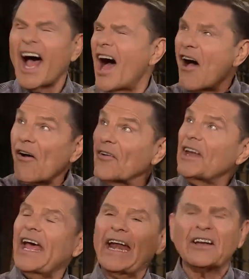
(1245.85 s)
Oh,
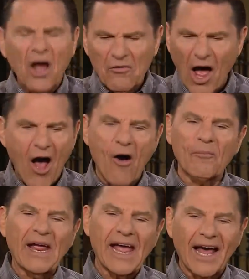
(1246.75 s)
daddy, don't all
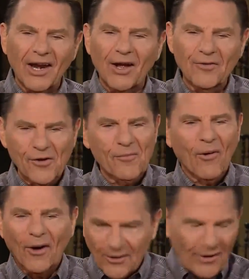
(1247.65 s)
me. I love you, boy.